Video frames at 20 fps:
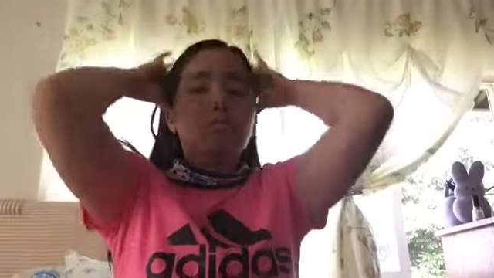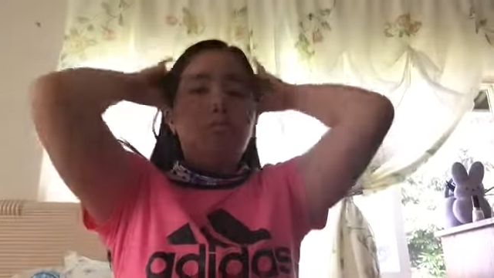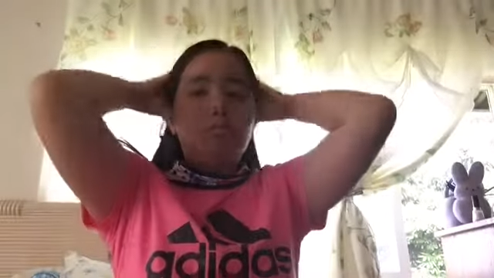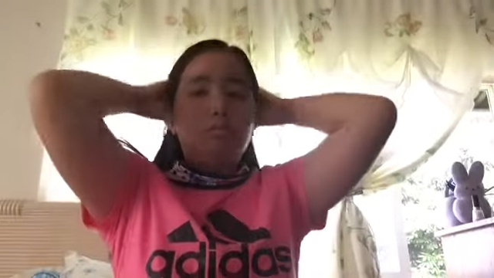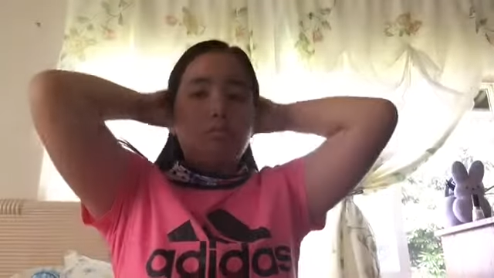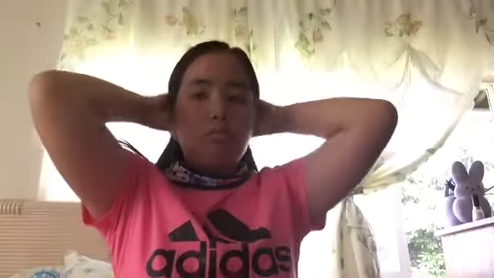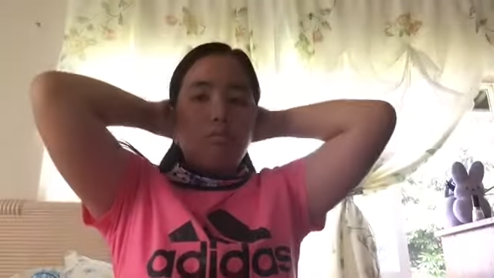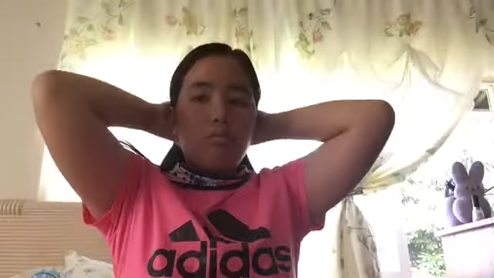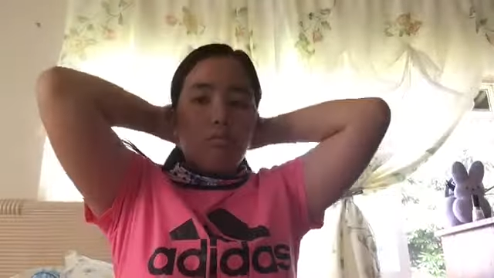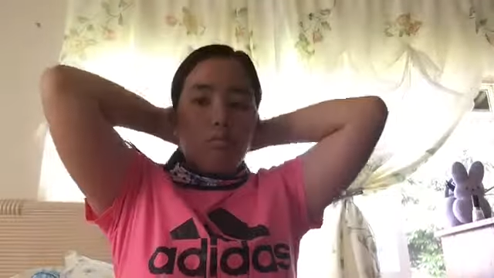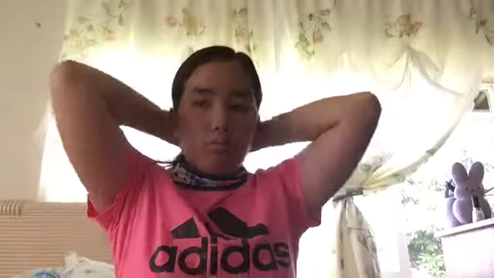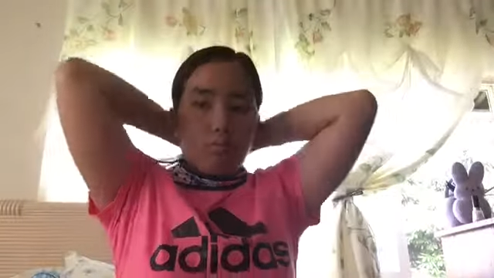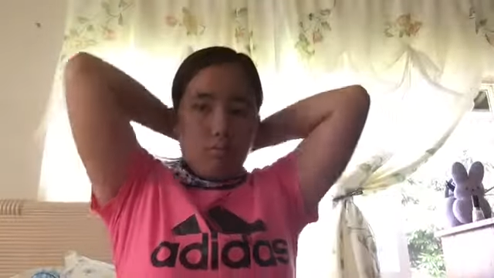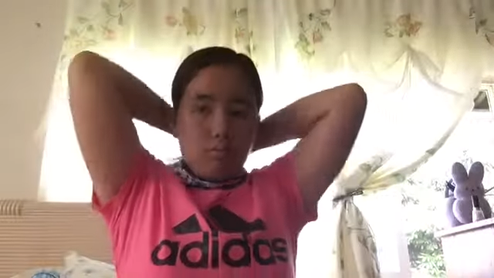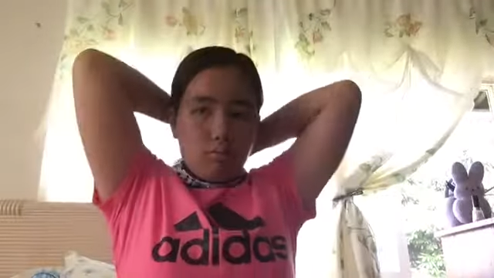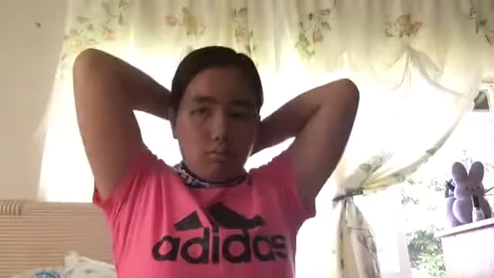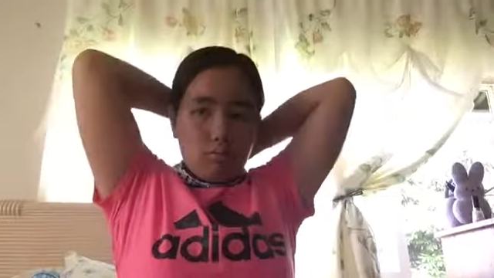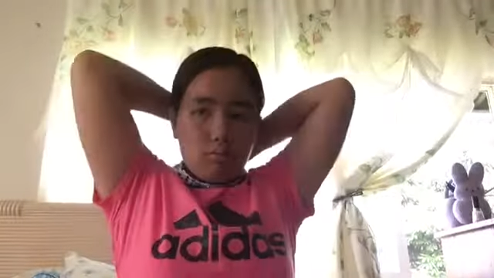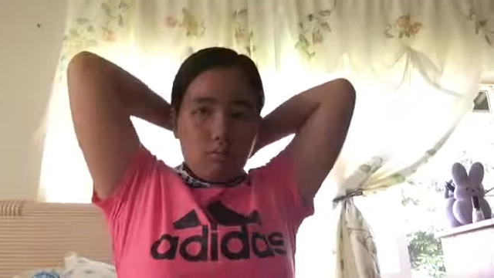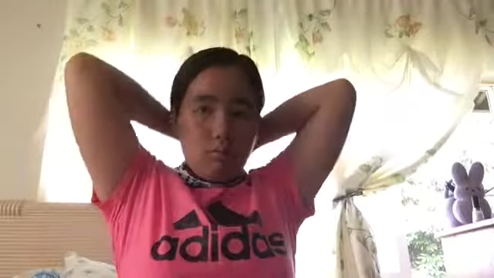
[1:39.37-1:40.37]
on
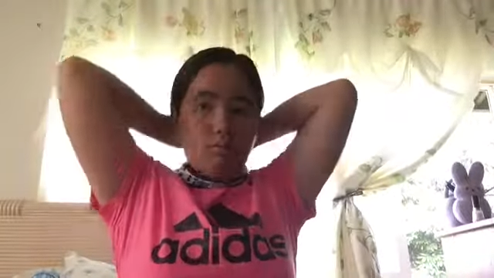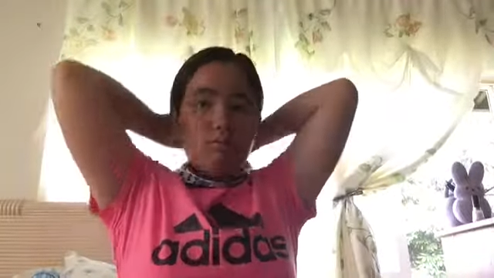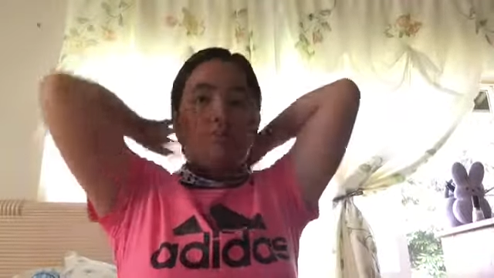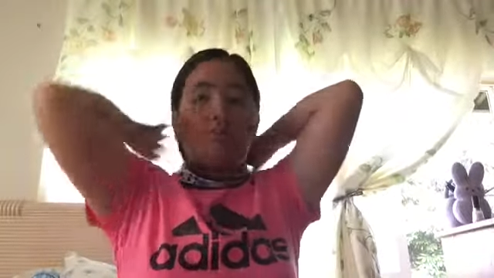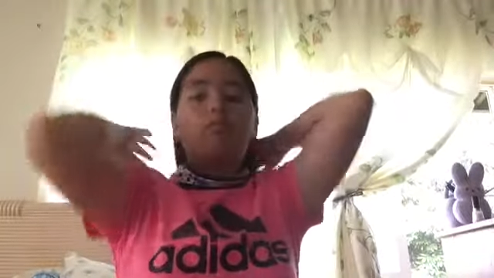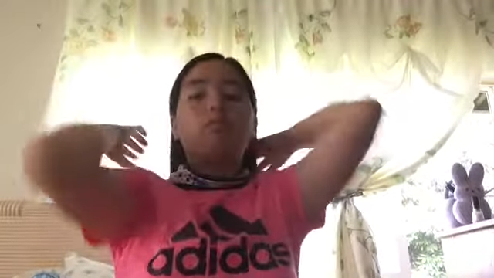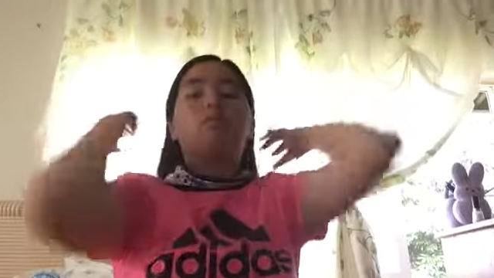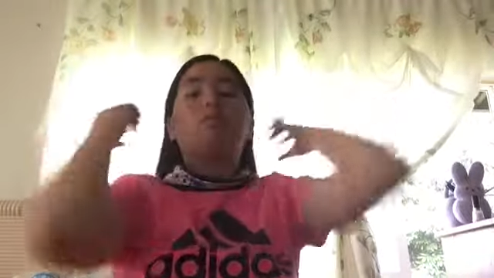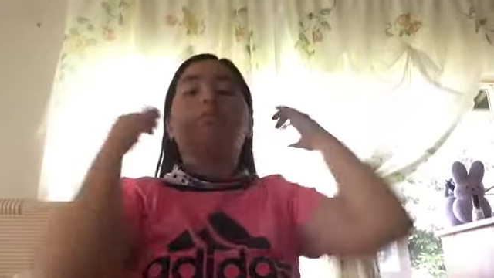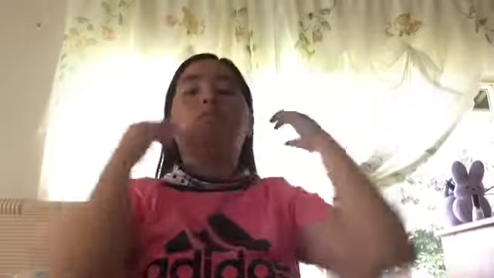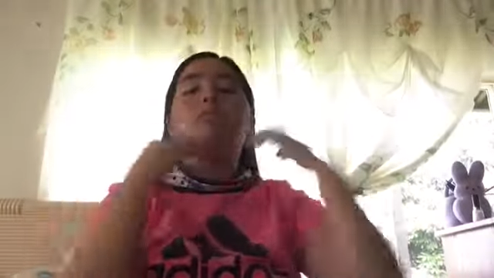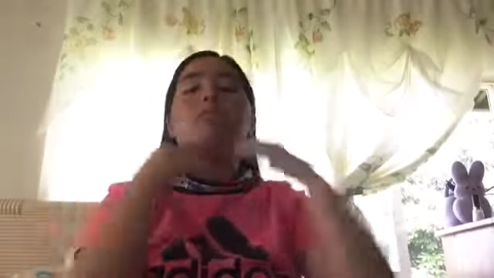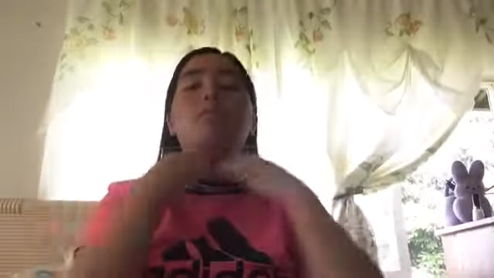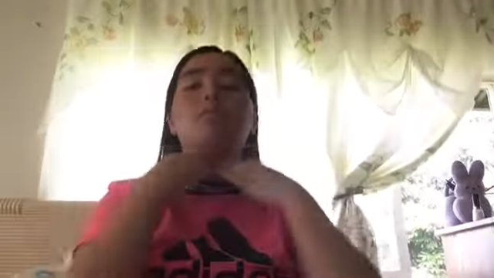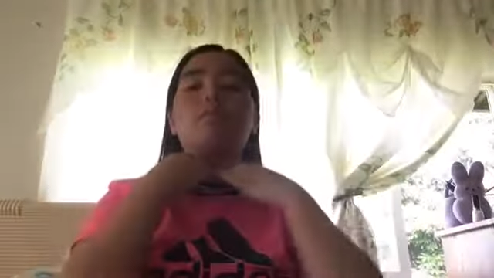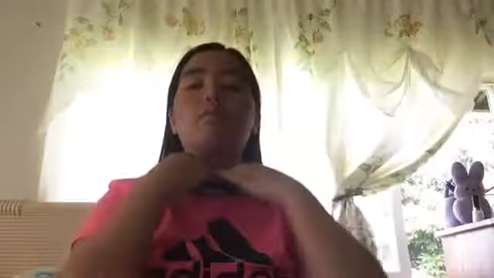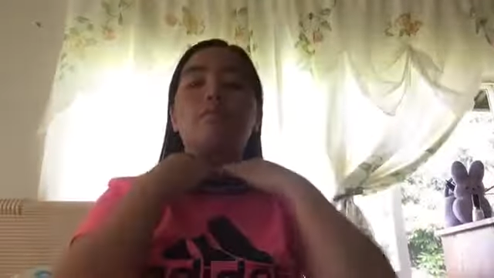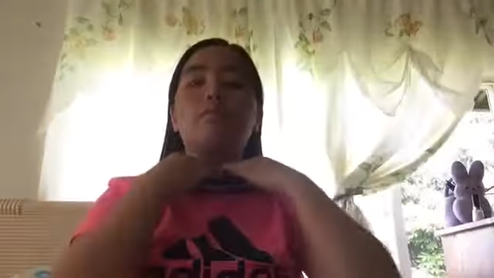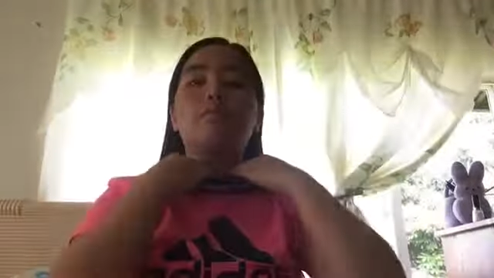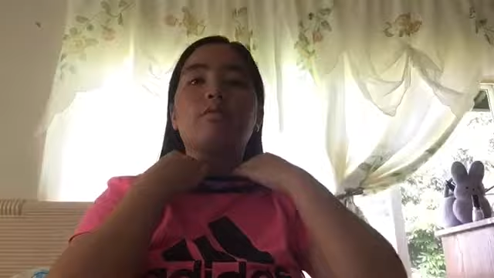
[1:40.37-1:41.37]
and then
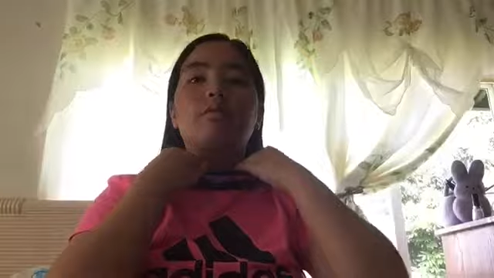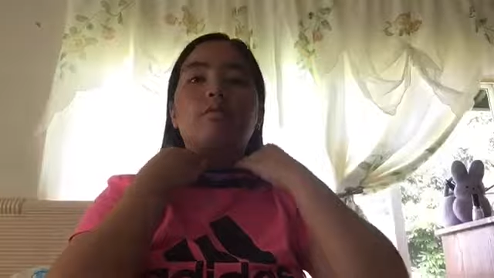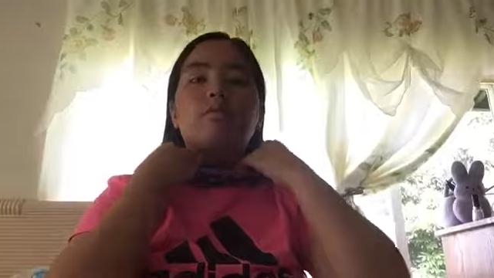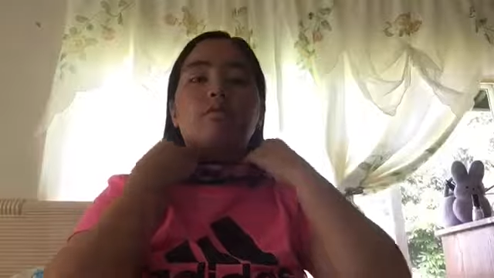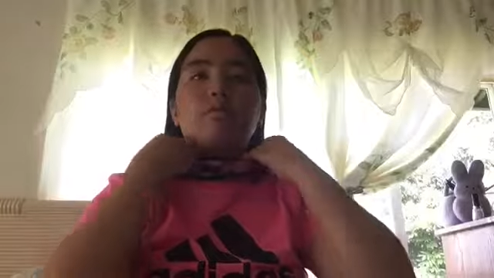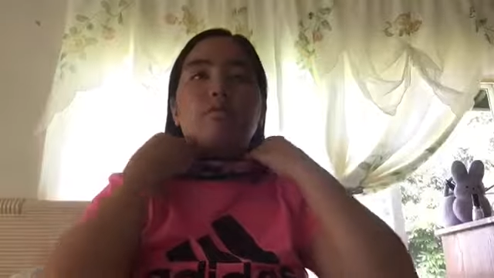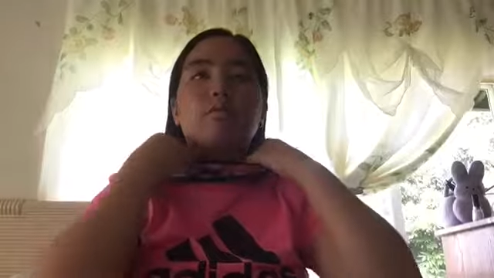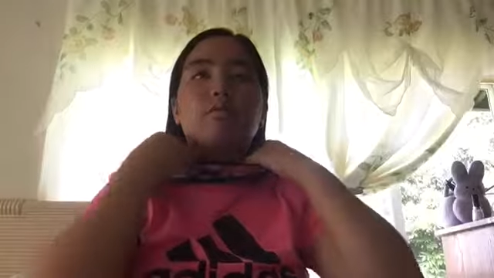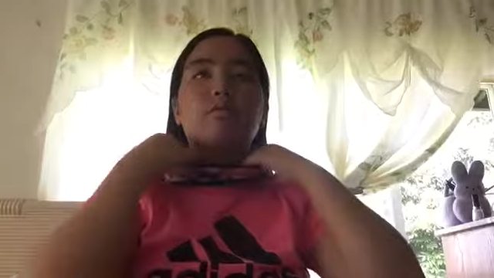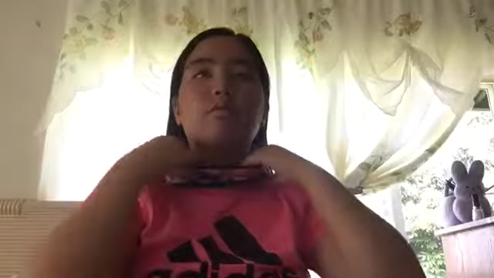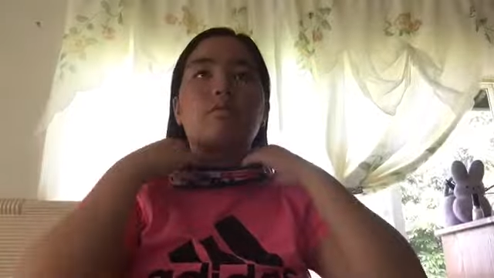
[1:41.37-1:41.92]
push your head back